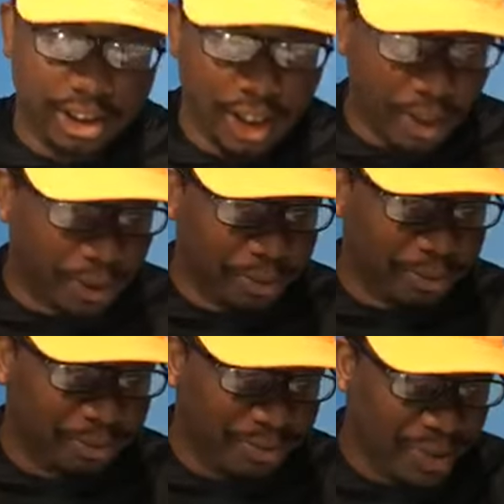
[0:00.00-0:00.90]
So
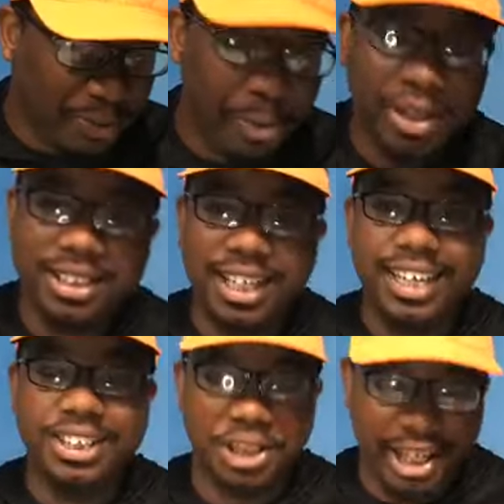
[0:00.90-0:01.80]
when we
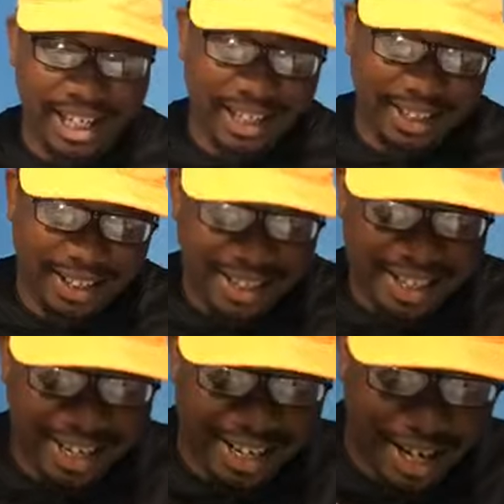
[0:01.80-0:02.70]
say jig,
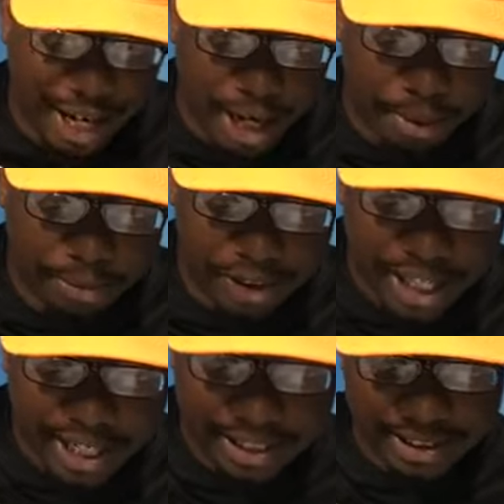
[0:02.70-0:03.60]

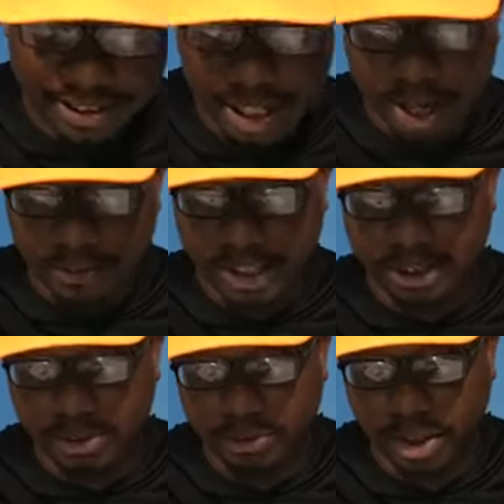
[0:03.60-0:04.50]
jig itself
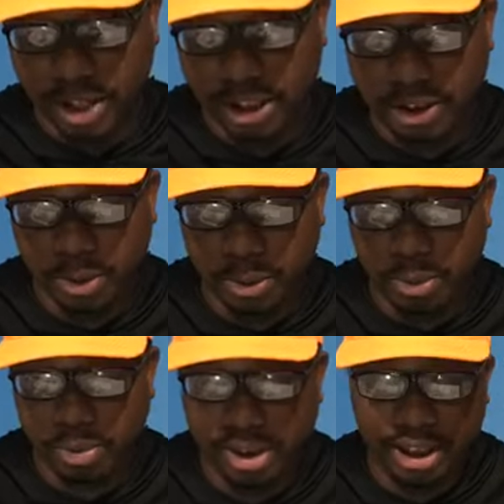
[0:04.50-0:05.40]
is referring
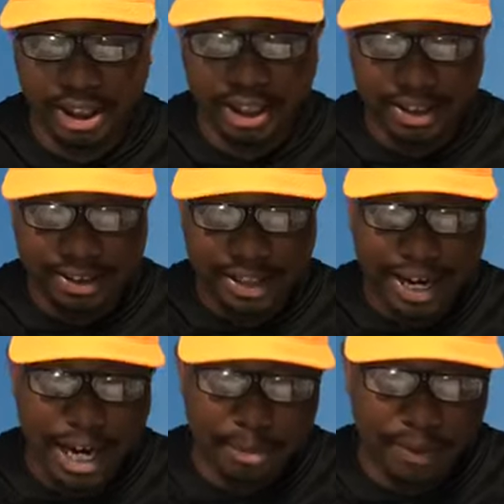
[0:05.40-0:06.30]
to the
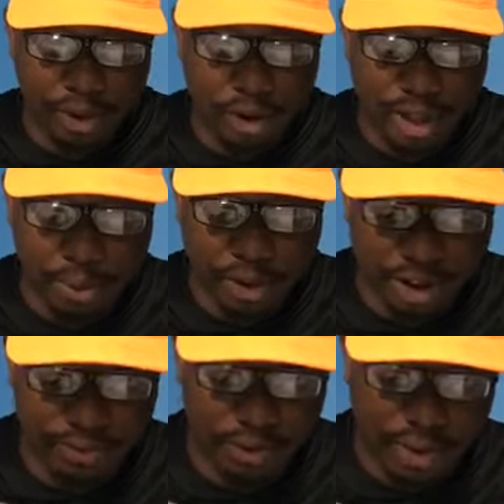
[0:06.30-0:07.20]
type of lure that we're
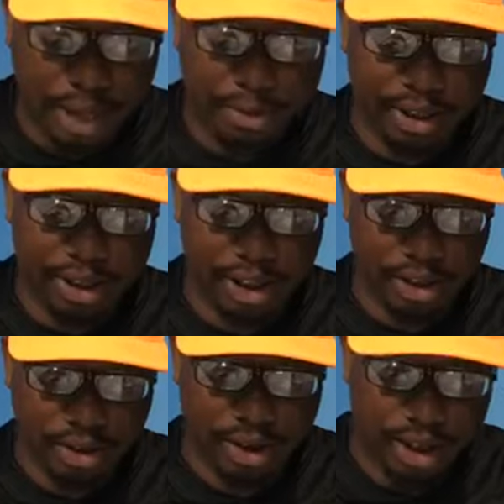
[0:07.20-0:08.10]
using for crappie.
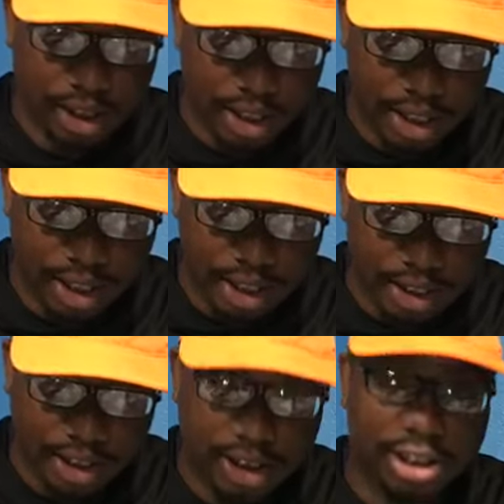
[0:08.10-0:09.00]
So
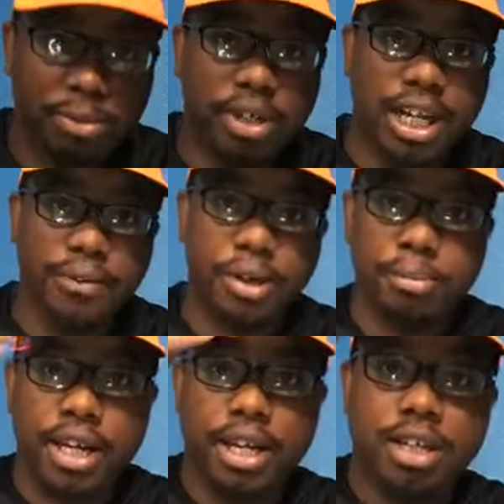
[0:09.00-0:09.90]
this is one that we
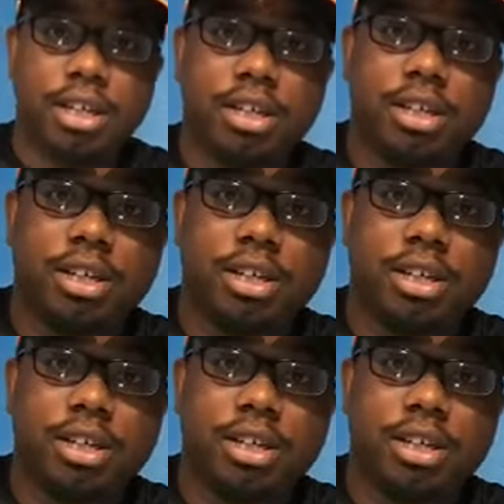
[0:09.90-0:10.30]
make